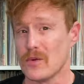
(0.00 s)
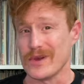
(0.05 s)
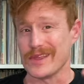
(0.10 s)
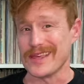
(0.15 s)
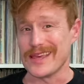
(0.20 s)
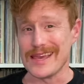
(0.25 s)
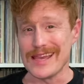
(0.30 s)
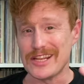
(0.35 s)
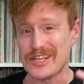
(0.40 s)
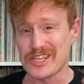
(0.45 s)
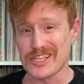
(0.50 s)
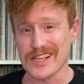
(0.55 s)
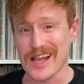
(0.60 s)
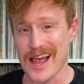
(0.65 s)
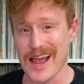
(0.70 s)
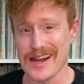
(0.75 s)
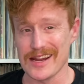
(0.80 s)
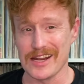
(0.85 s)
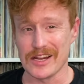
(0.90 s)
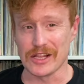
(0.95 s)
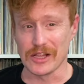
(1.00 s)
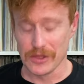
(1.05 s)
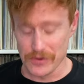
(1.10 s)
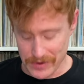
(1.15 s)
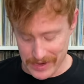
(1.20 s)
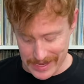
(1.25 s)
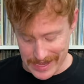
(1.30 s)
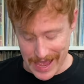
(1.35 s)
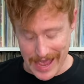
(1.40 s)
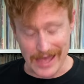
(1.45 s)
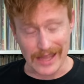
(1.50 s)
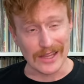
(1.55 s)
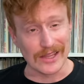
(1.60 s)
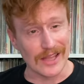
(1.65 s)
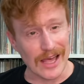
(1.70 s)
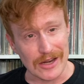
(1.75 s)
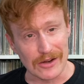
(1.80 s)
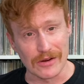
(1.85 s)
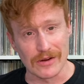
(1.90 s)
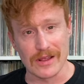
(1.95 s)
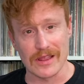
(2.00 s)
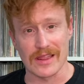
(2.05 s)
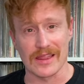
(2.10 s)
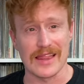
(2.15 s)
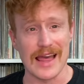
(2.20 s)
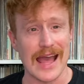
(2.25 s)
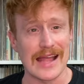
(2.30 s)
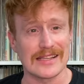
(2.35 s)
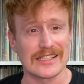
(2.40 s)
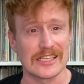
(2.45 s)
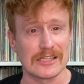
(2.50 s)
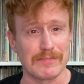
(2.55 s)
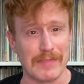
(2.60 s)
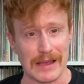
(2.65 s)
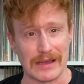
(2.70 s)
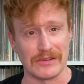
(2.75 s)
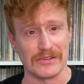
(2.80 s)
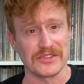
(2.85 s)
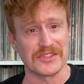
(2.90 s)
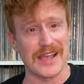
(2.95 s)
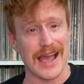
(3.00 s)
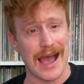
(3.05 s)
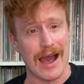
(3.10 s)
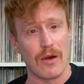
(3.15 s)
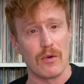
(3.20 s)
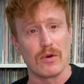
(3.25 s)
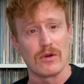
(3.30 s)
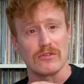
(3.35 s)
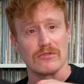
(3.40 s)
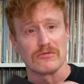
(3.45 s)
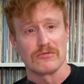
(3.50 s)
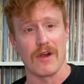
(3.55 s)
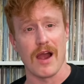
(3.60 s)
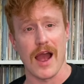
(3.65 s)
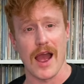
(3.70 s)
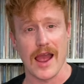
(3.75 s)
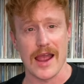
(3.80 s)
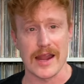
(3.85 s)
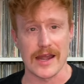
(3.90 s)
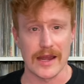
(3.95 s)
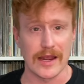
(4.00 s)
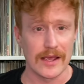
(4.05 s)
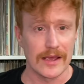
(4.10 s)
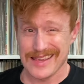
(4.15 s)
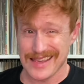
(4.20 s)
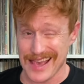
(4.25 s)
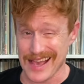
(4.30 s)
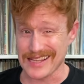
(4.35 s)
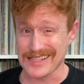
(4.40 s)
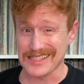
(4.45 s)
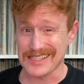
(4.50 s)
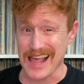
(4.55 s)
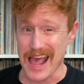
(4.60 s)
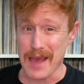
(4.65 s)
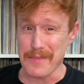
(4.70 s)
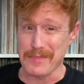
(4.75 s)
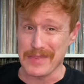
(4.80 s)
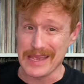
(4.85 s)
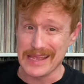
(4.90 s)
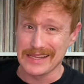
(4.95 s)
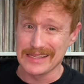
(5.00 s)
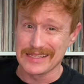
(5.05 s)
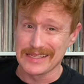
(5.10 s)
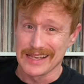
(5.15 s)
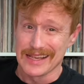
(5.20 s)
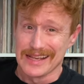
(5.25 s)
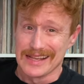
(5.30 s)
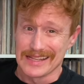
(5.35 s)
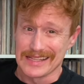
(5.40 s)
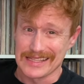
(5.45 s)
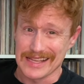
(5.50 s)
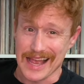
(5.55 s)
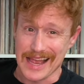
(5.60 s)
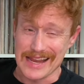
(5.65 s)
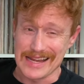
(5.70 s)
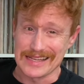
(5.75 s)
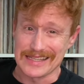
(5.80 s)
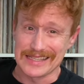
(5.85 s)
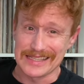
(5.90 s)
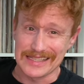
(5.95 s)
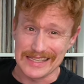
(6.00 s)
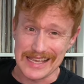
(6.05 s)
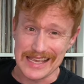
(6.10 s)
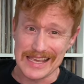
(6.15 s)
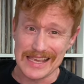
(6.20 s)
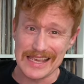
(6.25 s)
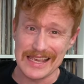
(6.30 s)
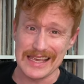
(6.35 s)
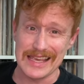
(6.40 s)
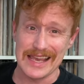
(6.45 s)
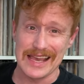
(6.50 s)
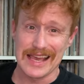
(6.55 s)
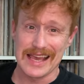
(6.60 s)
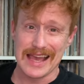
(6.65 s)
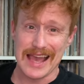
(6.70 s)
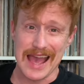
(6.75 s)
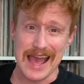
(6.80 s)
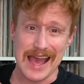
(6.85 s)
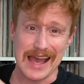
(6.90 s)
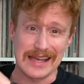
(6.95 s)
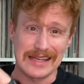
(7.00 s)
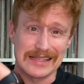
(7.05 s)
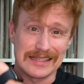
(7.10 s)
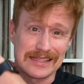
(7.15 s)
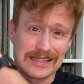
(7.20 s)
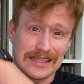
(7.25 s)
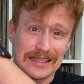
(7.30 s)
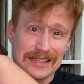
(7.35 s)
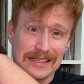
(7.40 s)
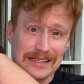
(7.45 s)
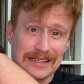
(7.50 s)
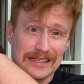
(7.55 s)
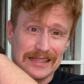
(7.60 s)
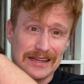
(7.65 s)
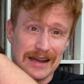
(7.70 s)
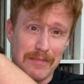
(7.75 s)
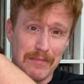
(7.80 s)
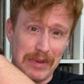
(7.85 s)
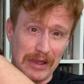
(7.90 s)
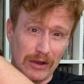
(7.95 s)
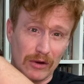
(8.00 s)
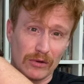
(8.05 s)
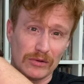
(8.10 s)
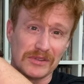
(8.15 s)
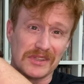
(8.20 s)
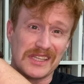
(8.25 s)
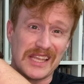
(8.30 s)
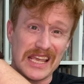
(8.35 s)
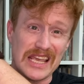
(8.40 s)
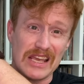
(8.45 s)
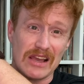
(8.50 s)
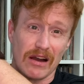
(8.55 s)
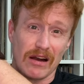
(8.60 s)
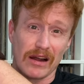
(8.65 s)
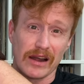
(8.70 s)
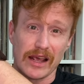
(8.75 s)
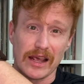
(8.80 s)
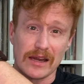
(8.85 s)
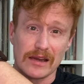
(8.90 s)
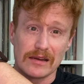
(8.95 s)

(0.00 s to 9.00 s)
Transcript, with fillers: with each side including a letter that spells out ride. Yes, that means side C has a big old D on it.